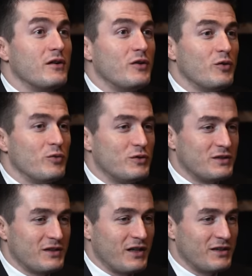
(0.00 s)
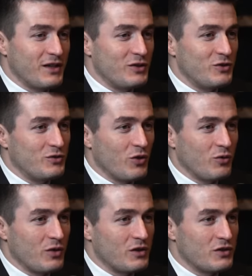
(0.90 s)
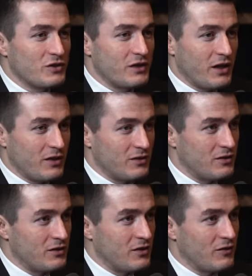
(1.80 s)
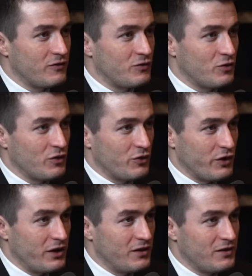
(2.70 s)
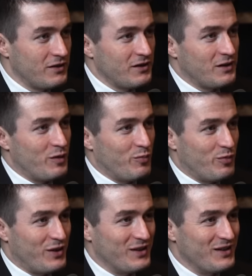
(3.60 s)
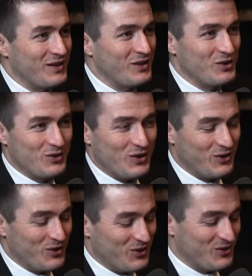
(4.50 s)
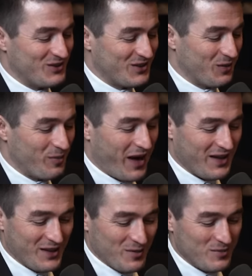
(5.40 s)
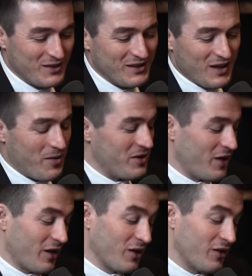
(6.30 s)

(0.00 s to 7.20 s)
you state that you don't understand enough to agree, but you still back them. I mean, I'd